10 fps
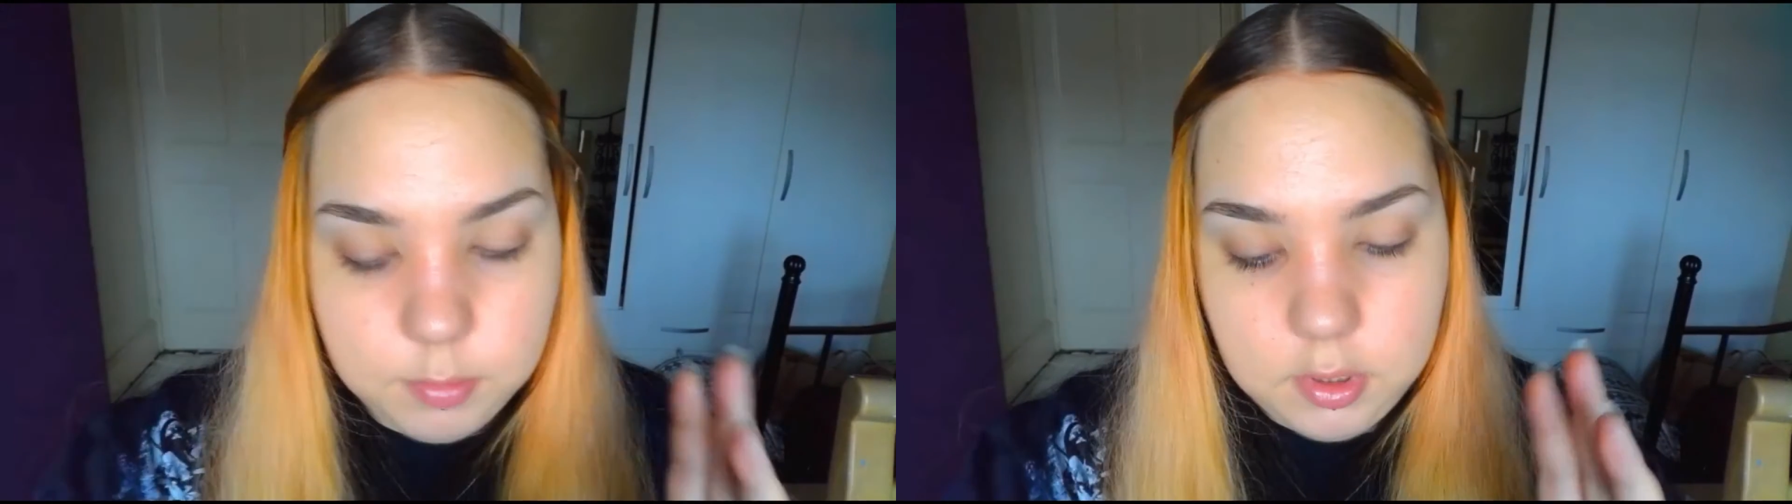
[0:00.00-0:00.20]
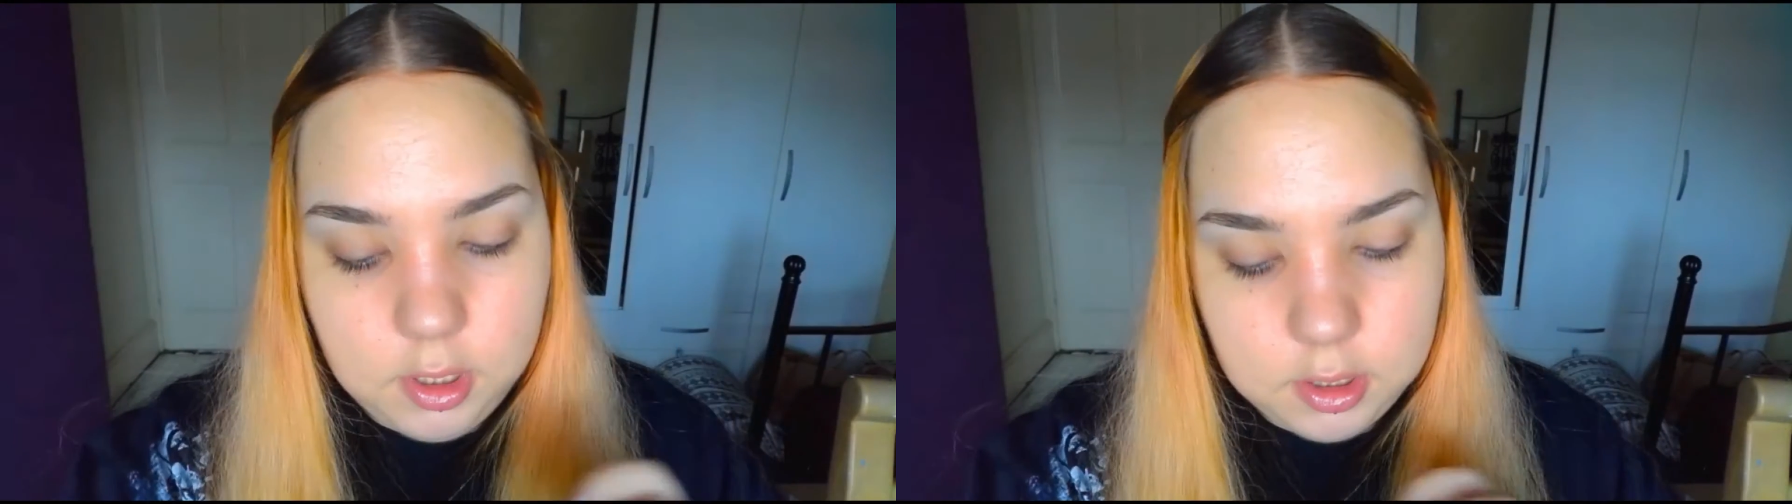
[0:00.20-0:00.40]

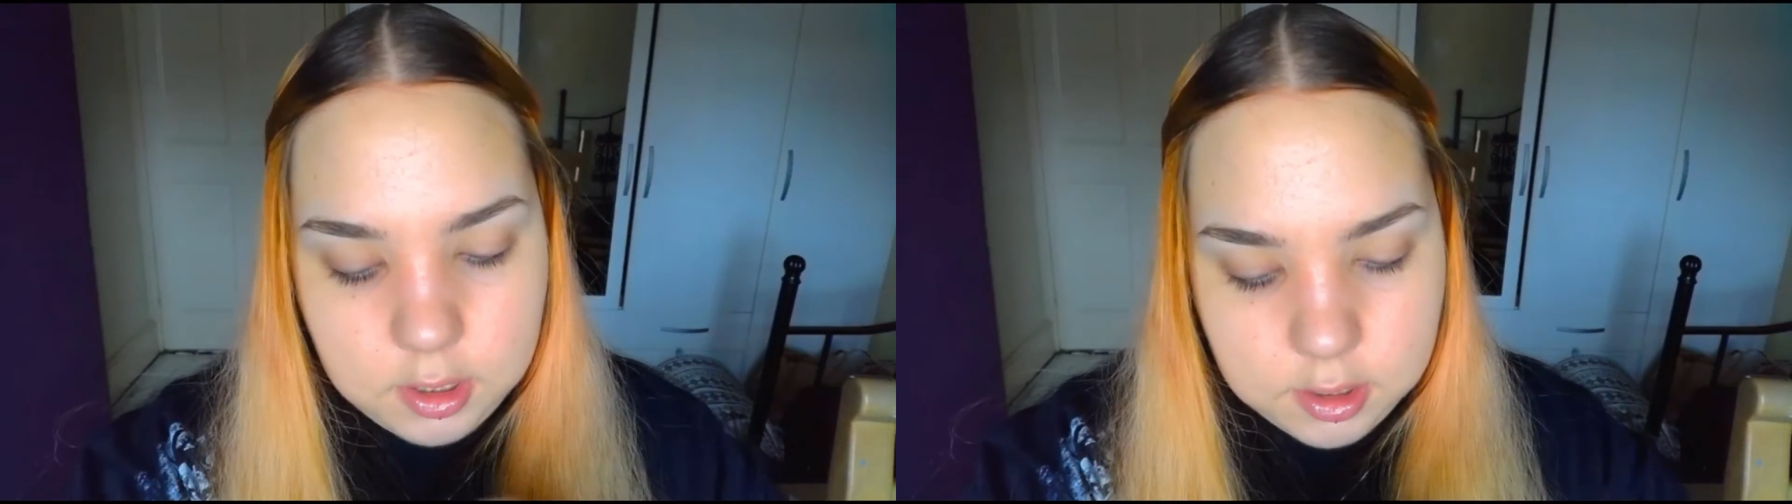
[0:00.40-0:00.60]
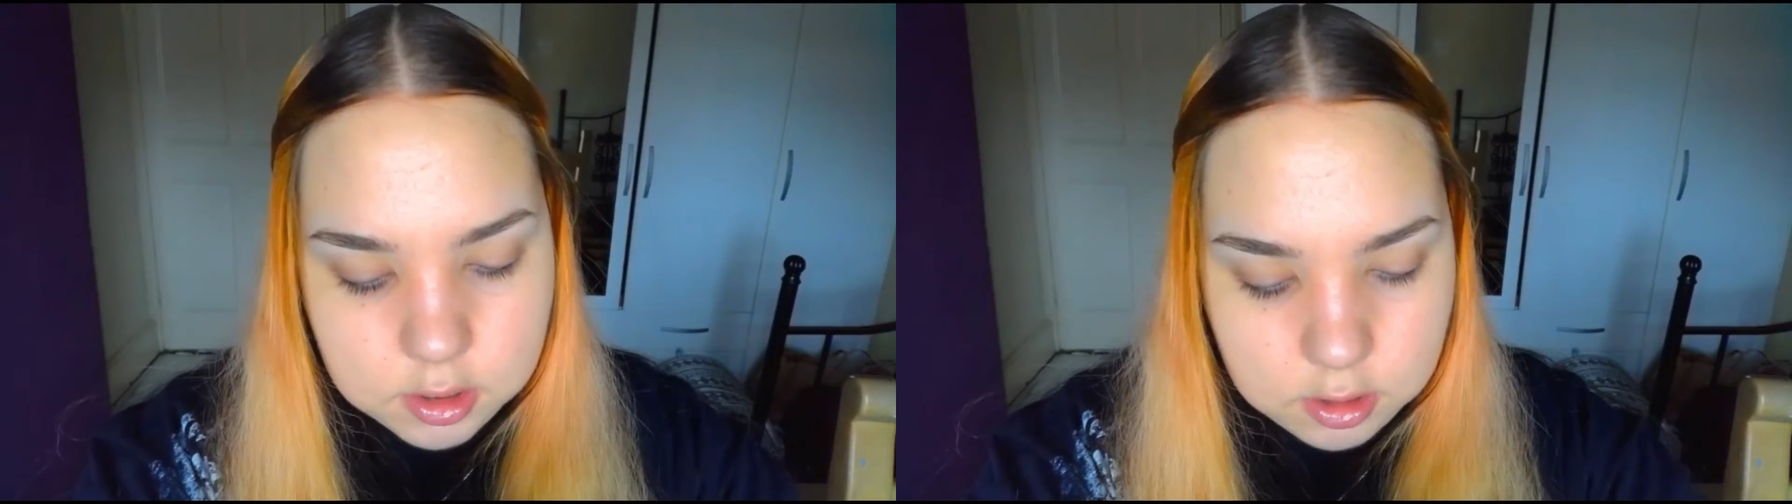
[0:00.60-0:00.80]
the
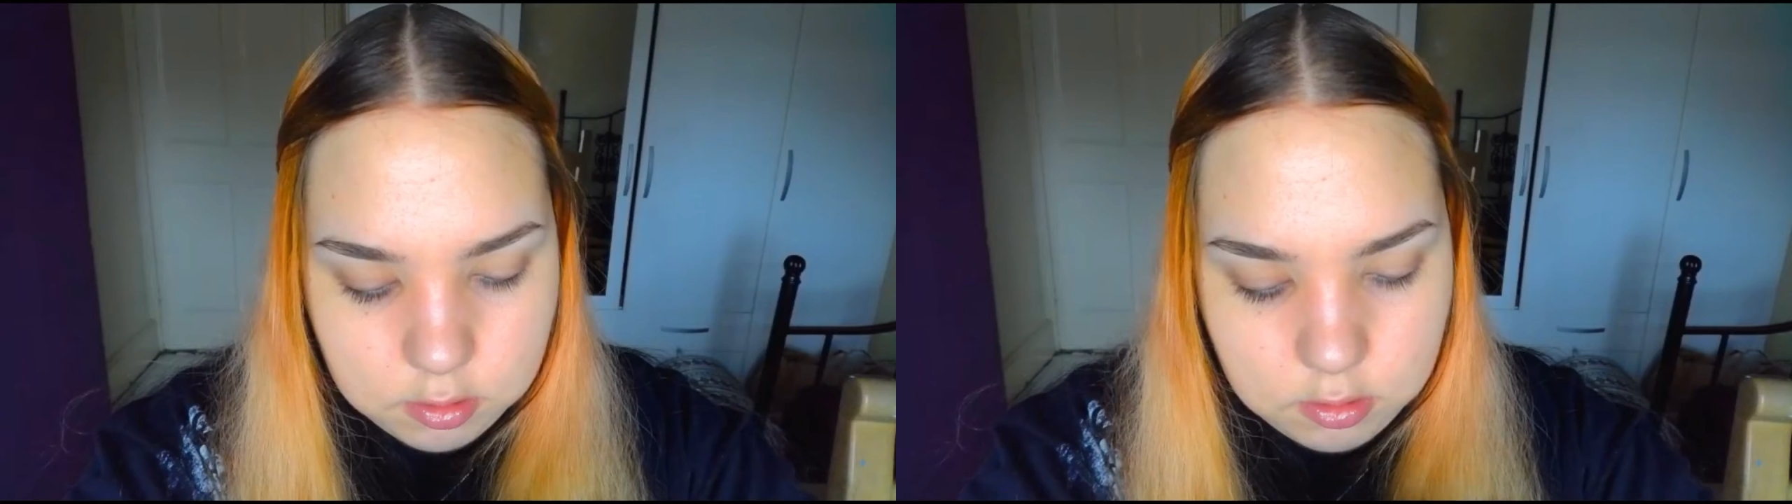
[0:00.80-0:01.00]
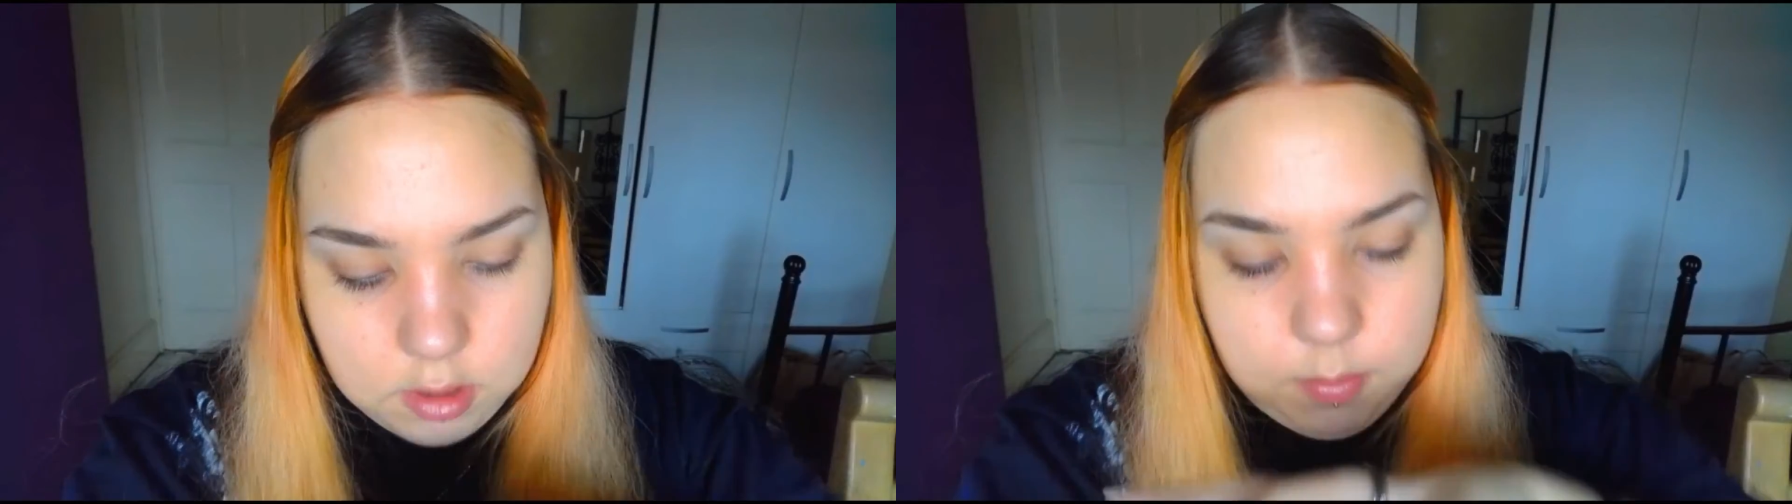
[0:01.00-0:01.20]
Natasha Denona